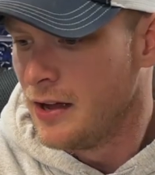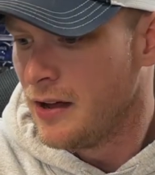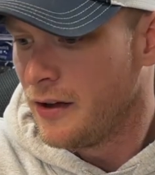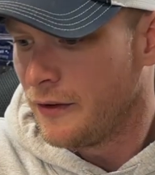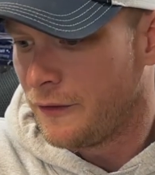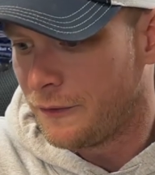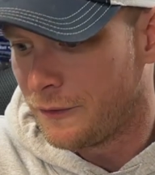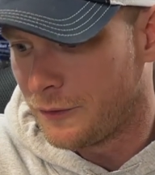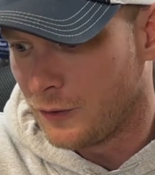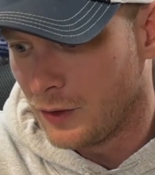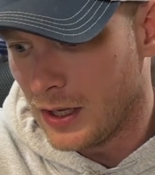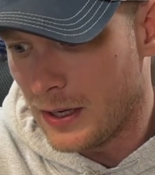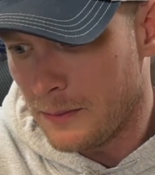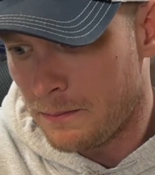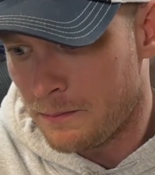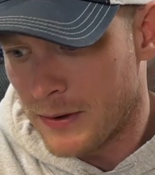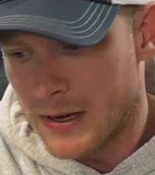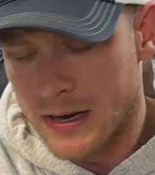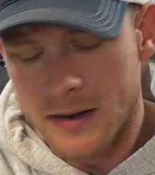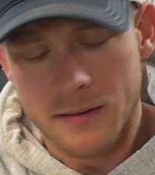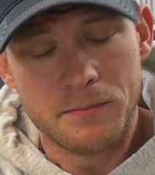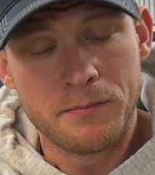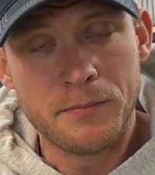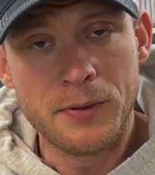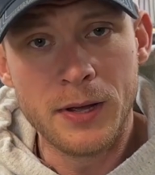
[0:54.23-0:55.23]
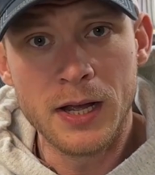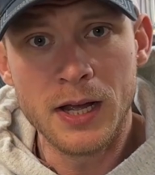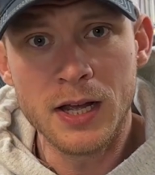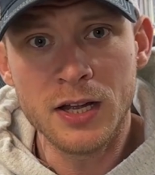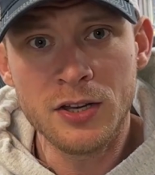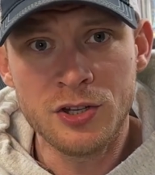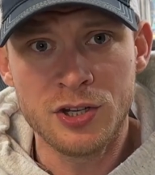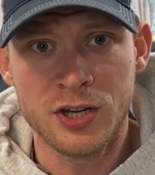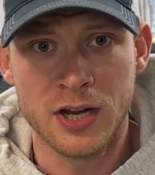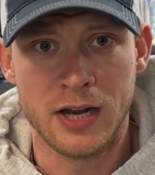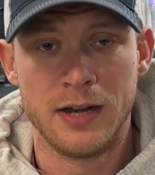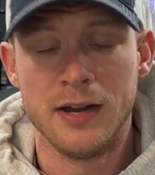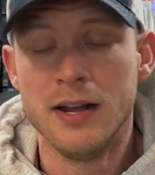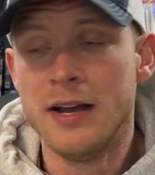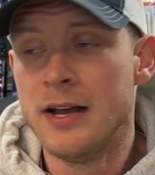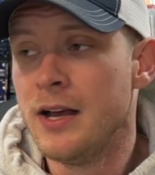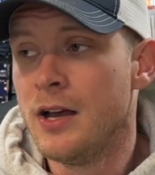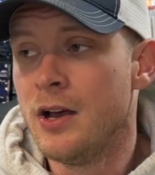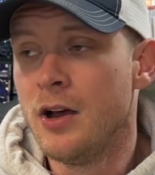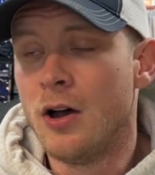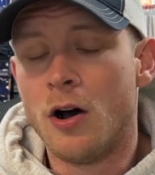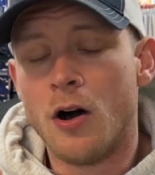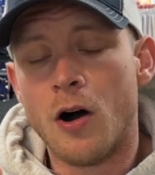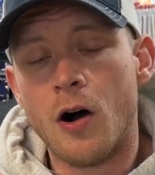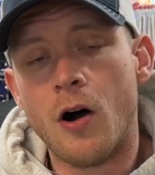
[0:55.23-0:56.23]
flipping, pitching.
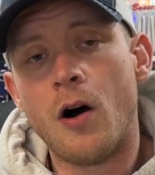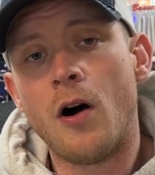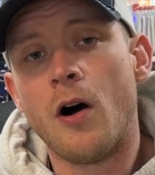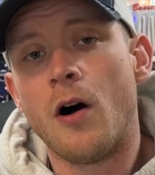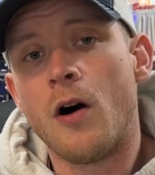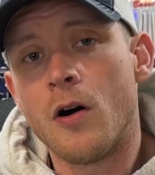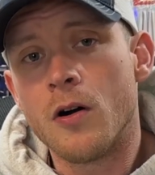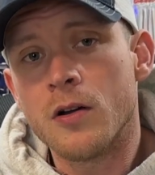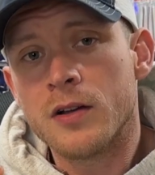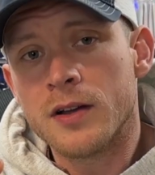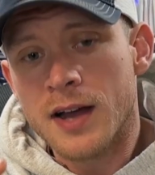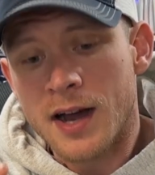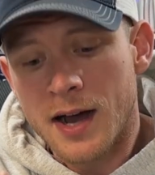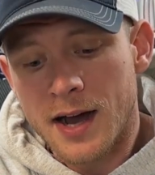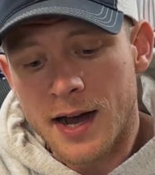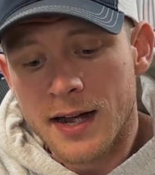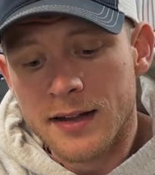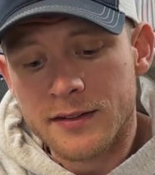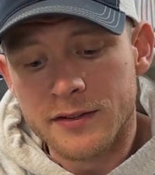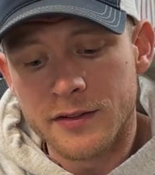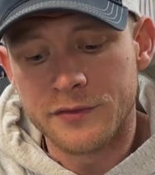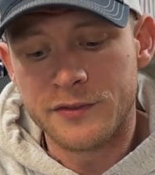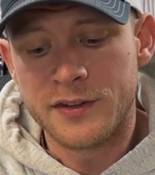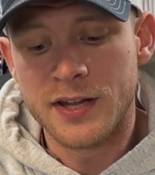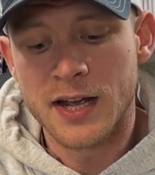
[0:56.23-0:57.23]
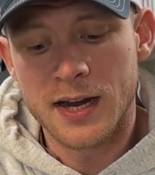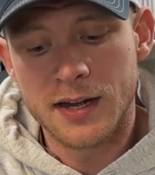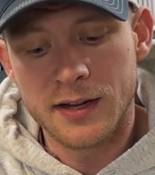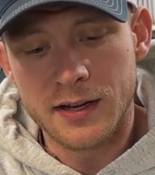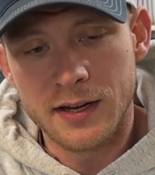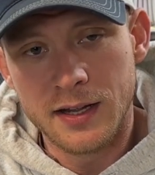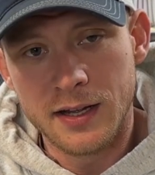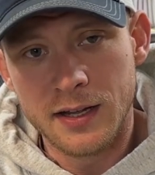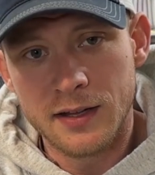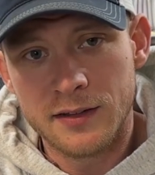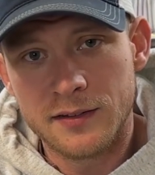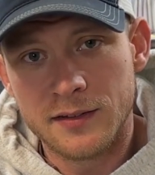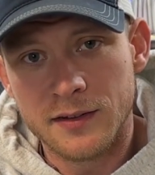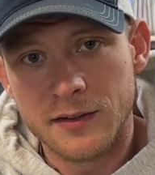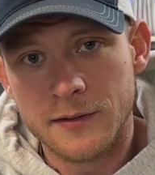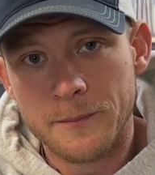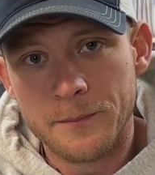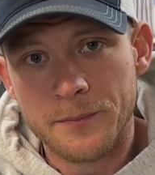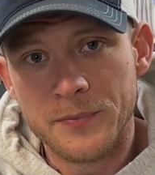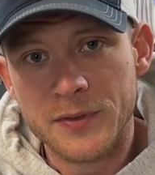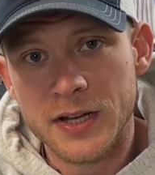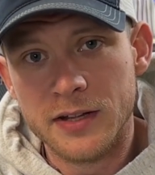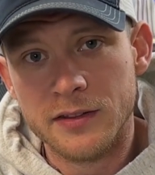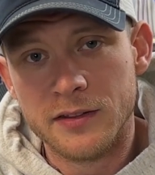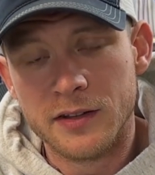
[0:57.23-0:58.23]
All kinds of techniques
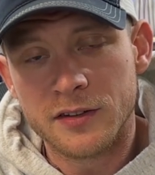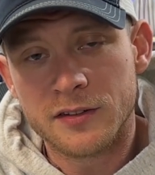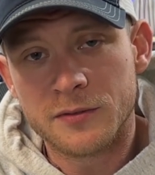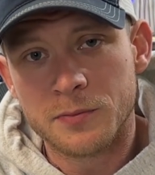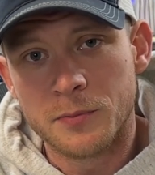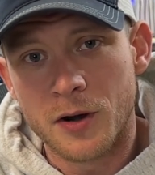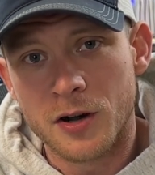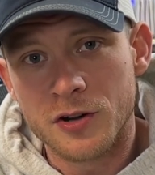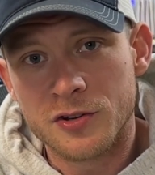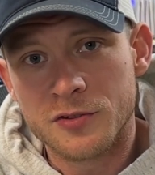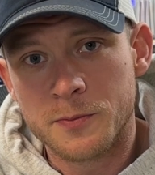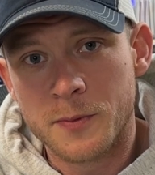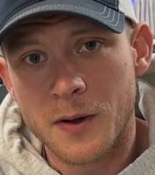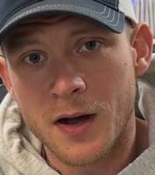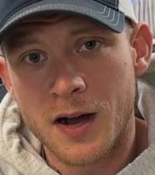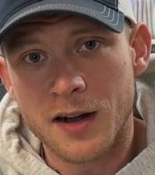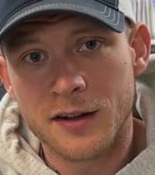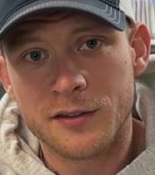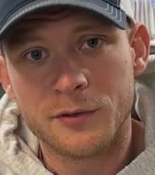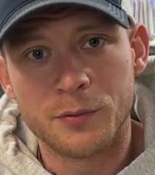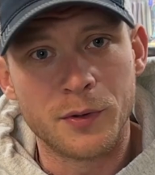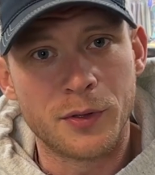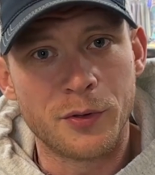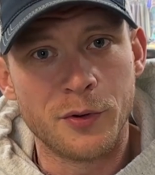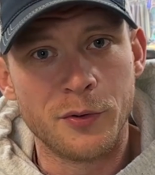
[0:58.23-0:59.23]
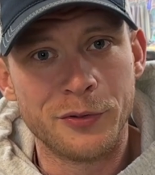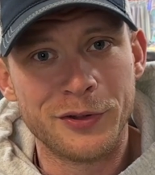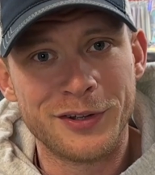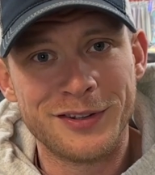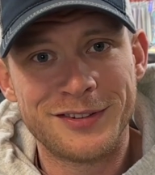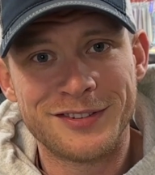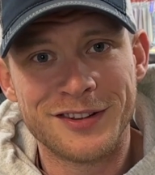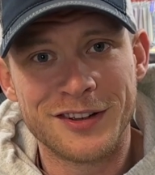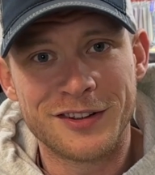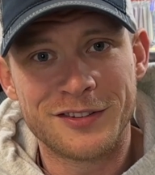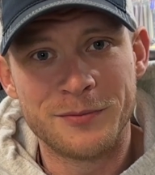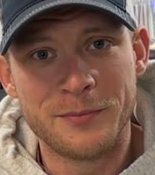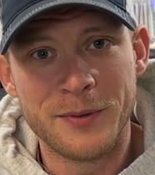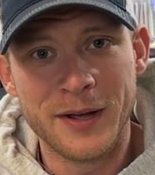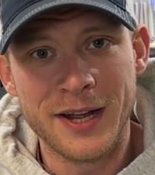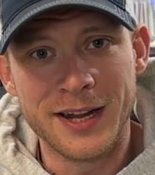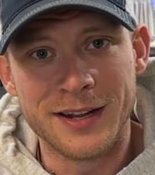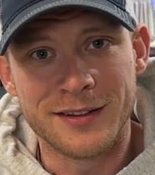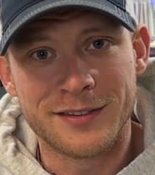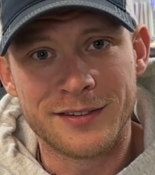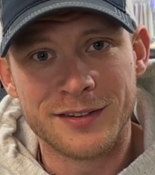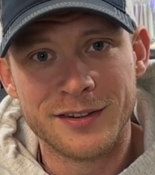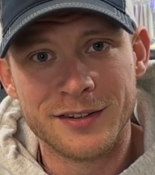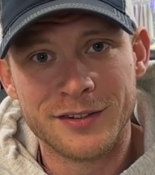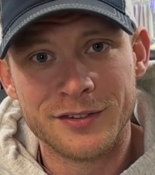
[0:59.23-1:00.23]
in this March box with only 6 baits.